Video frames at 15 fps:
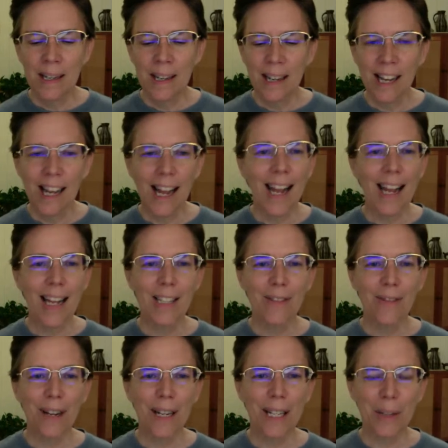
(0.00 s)
I had to
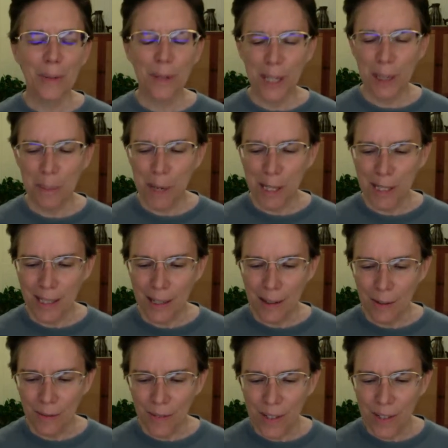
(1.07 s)
finally read it myself.
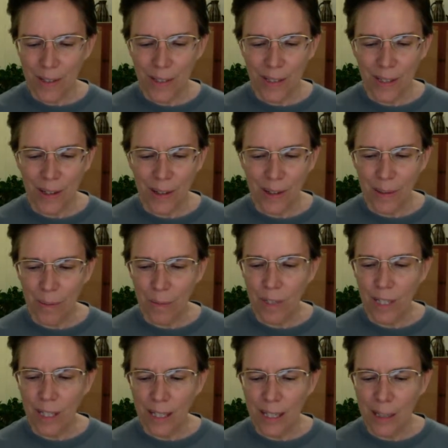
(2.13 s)
So I'm
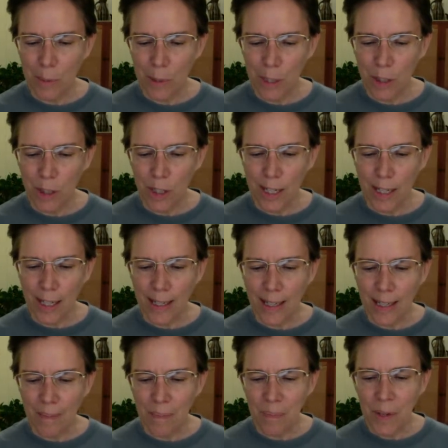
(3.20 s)
really appreciating
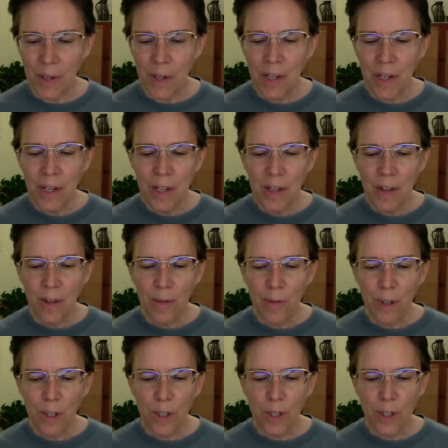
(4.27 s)
it. The
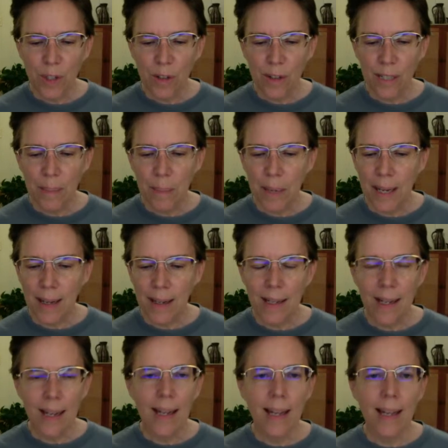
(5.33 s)
first agreement
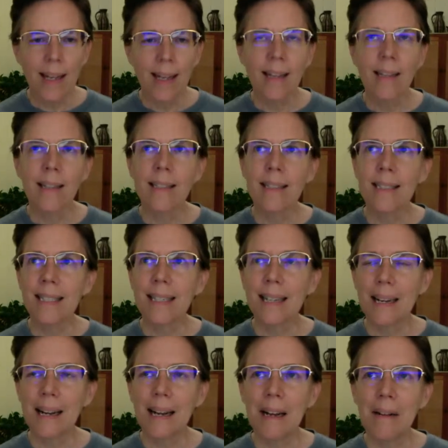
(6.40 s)
is
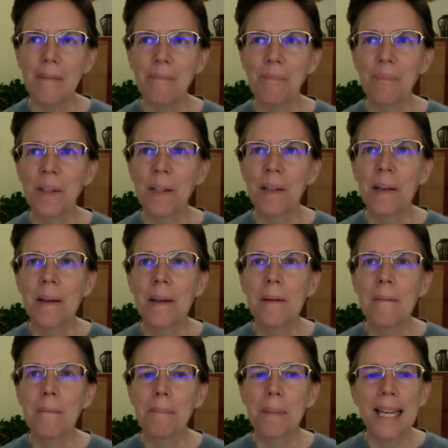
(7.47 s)

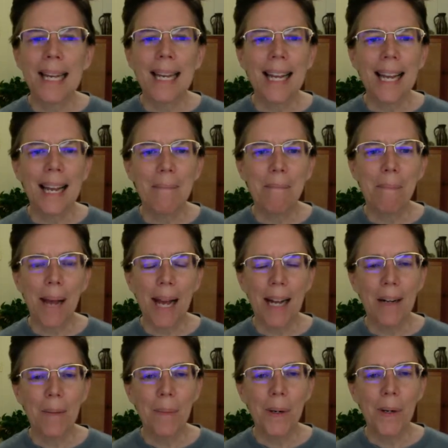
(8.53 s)
be
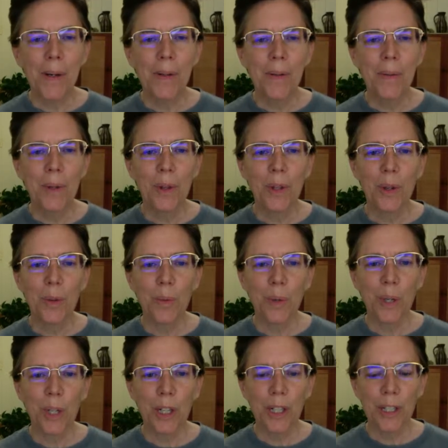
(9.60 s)
impeccable with your
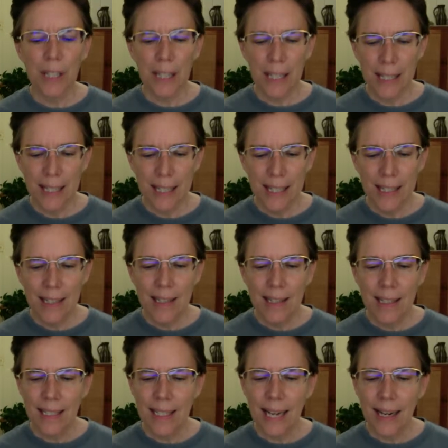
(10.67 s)
word.
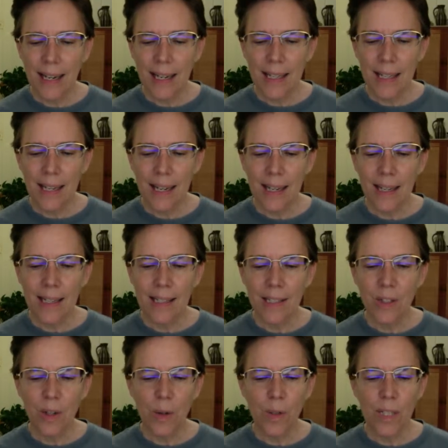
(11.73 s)
The second is
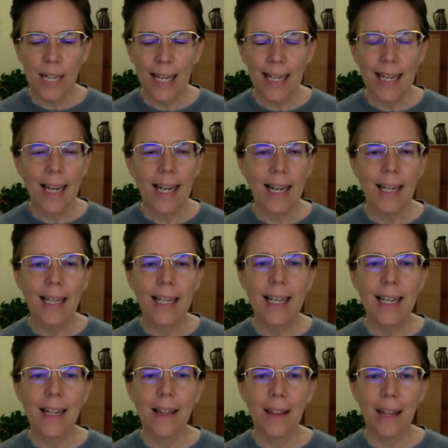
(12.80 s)
don't take
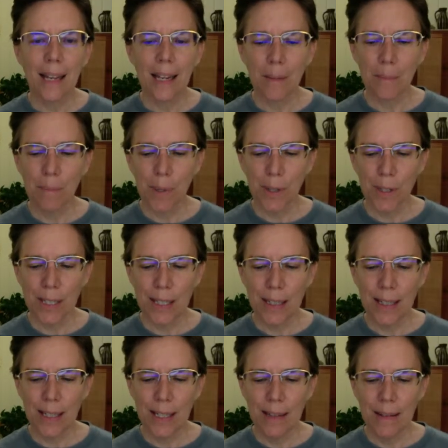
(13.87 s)
anything
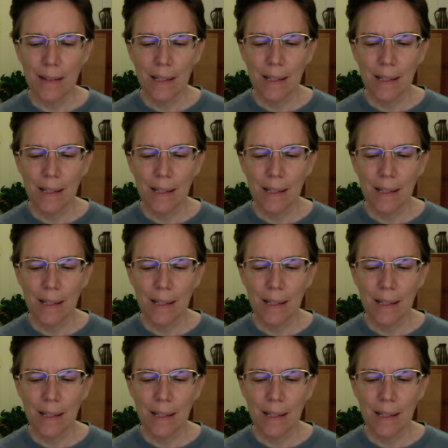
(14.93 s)
personally.